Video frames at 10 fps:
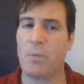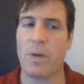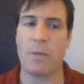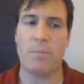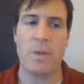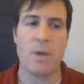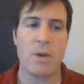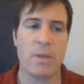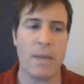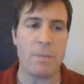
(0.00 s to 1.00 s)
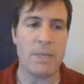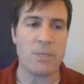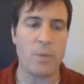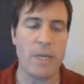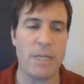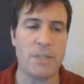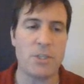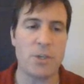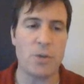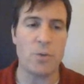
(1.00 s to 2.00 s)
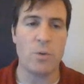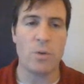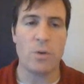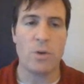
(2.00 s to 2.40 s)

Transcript: Well, that means we need to